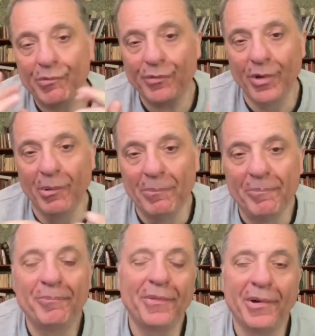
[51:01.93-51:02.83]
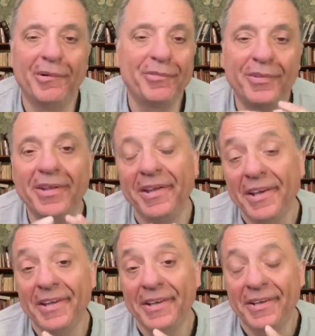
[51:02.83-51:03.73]
film of the
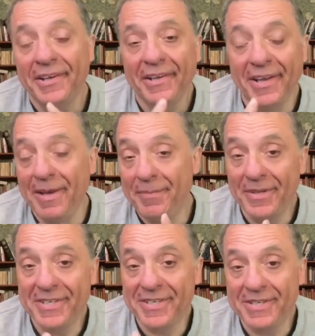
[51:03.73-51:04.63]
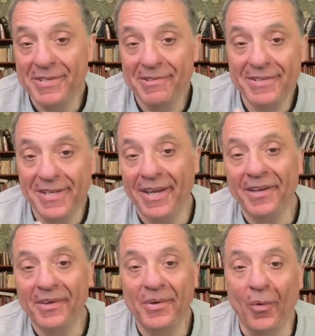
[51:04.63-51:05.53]
Leopard 2
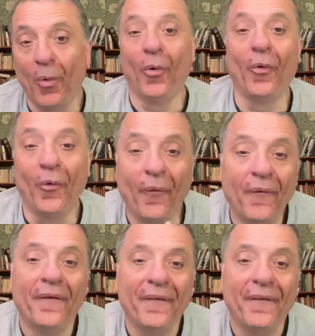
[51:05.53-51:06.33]
tank or